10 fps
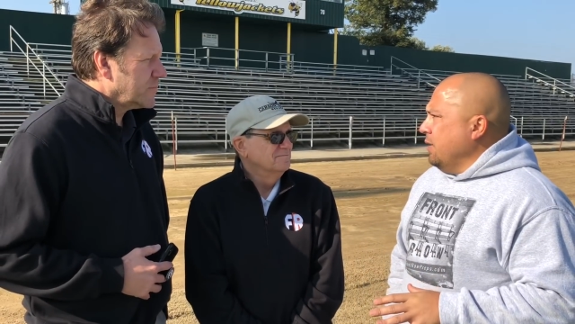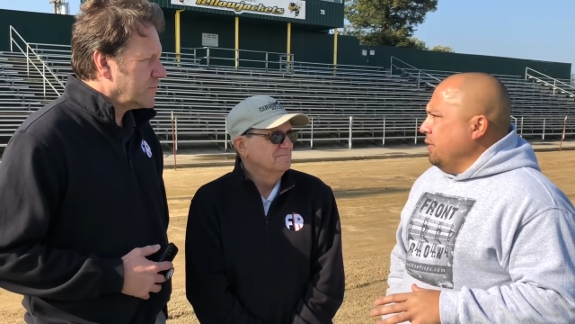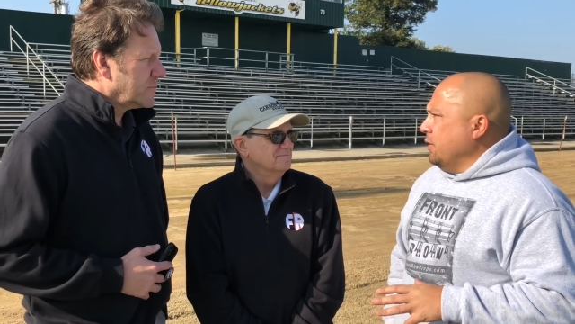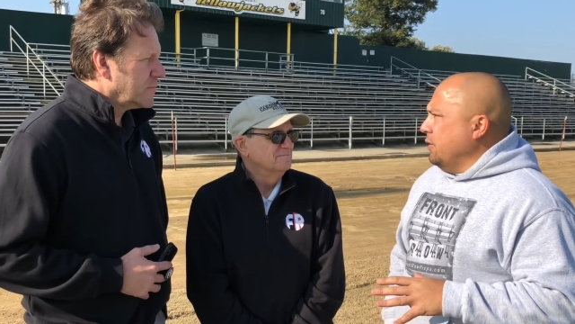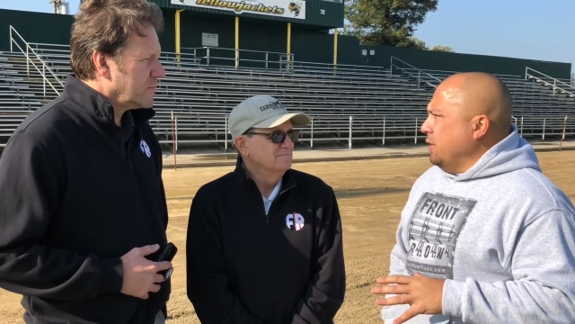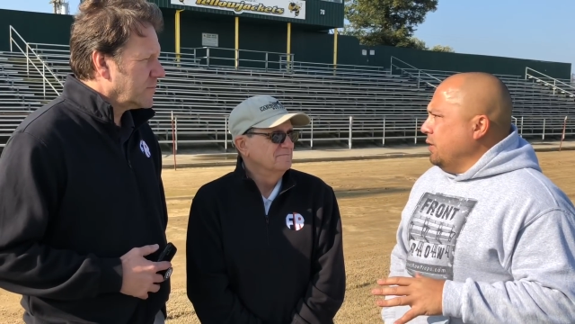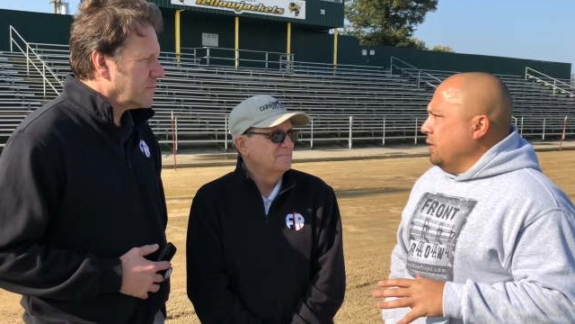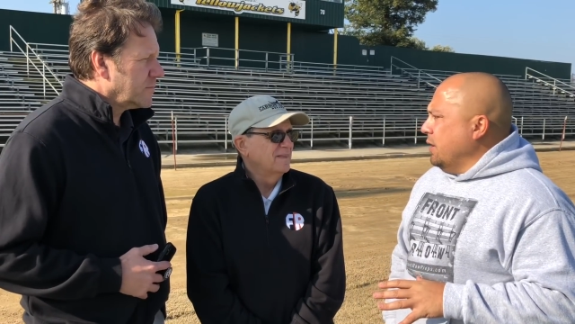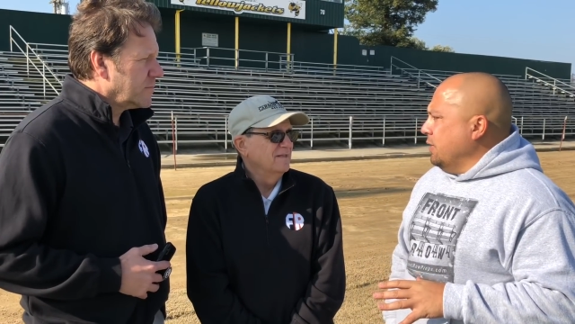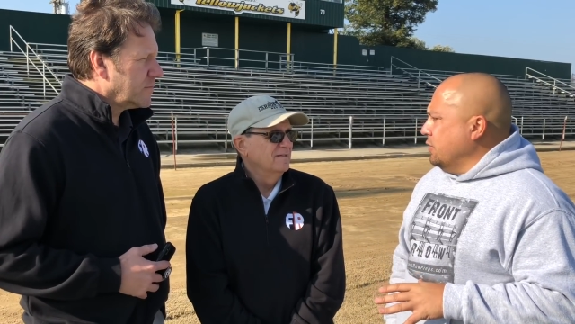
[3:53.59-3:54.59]
Speaker 1: their
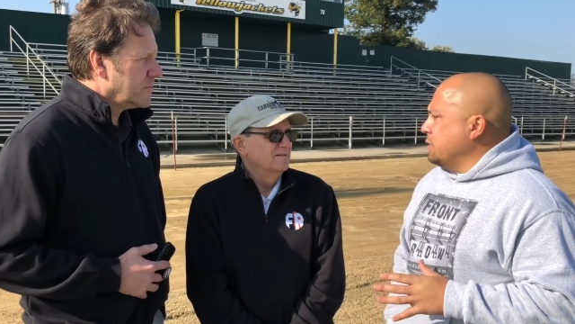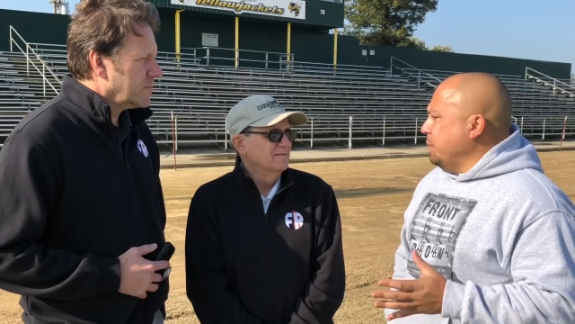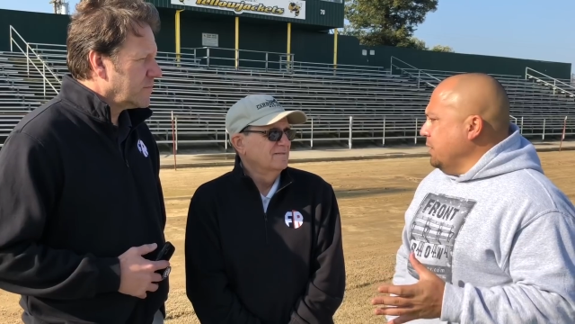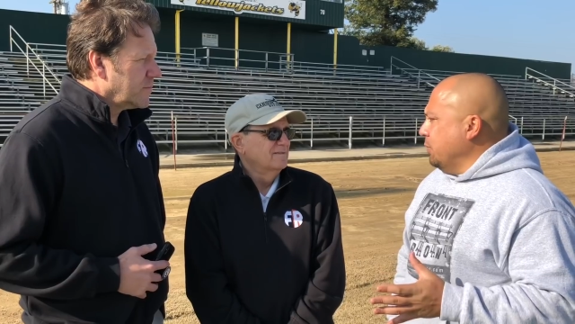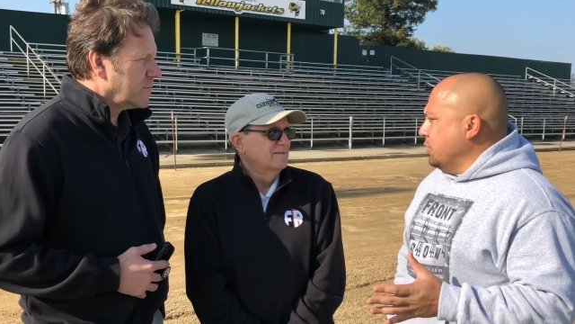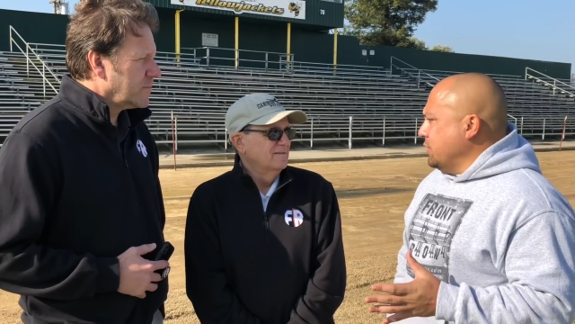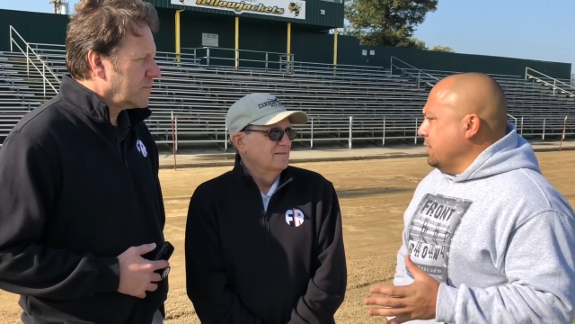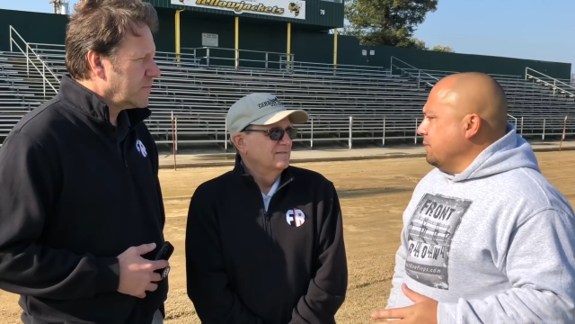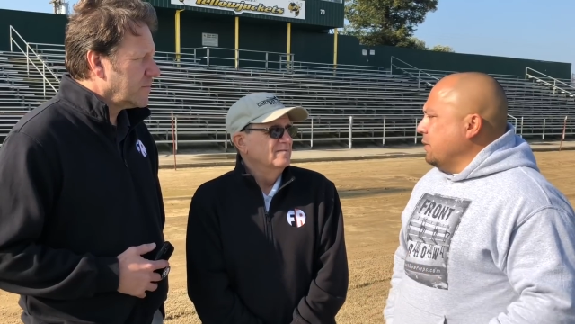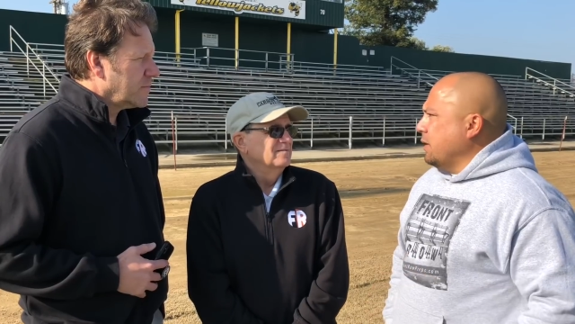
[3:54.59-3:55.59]
their uh, their speed merchant,
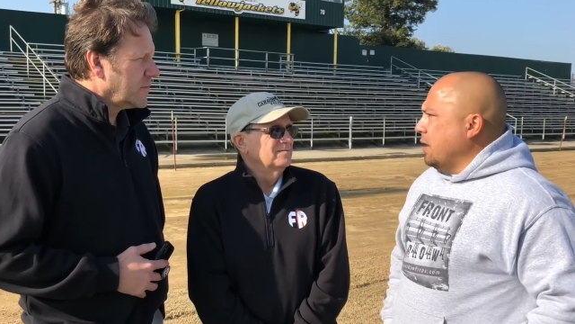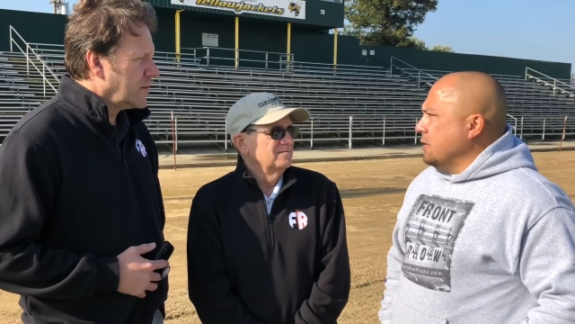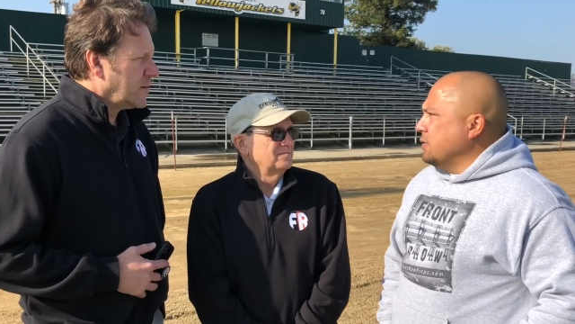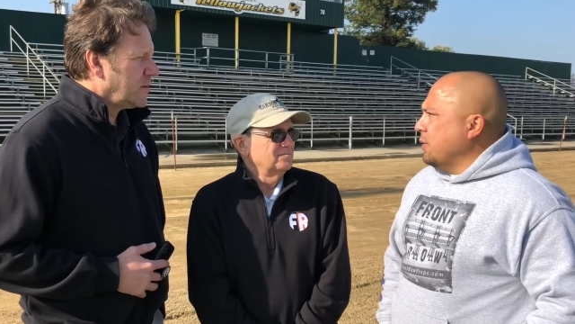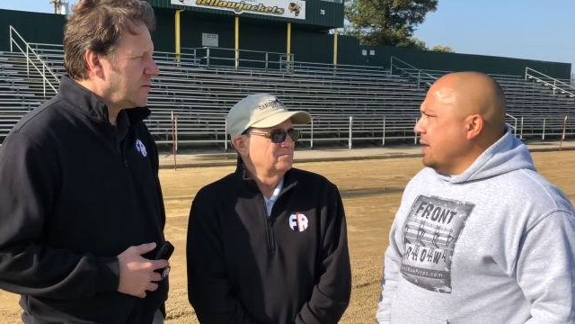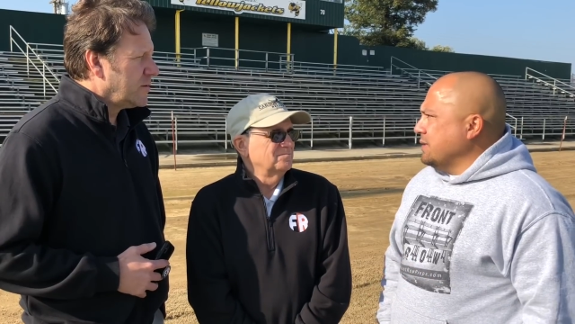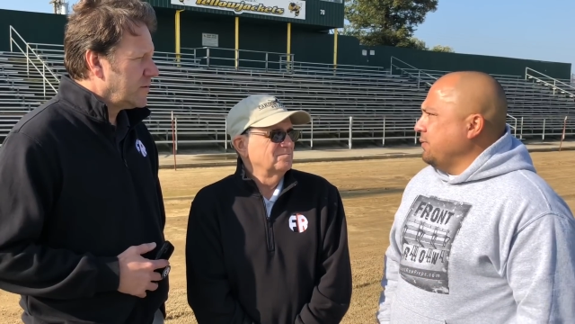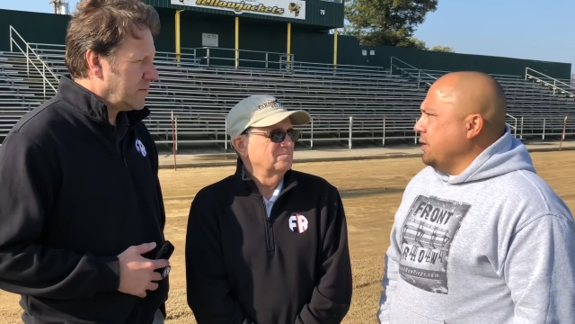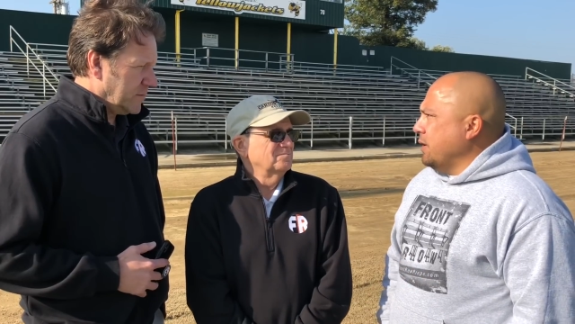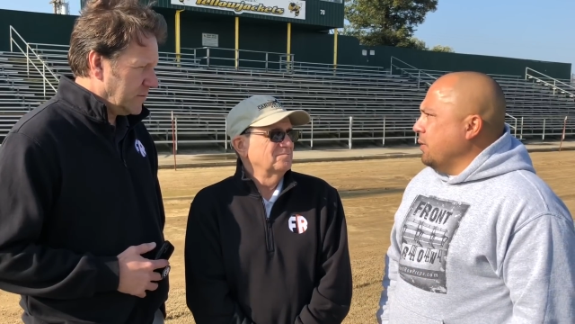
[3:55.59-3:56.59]
Alonzo
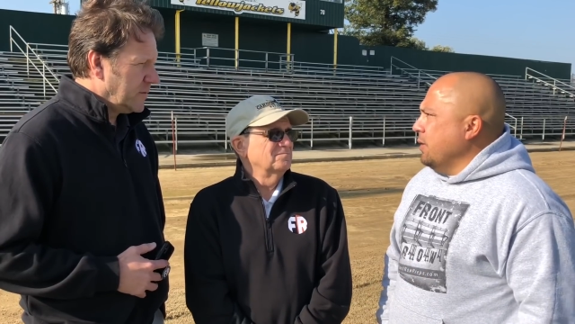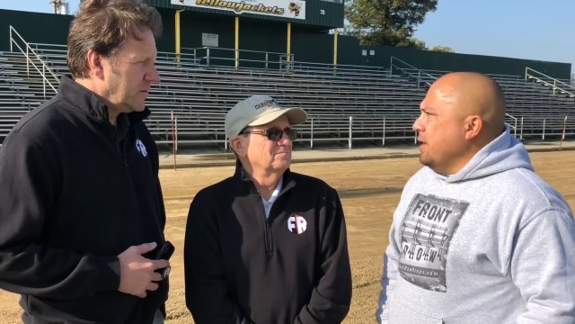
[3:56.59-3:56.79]
Azevedo.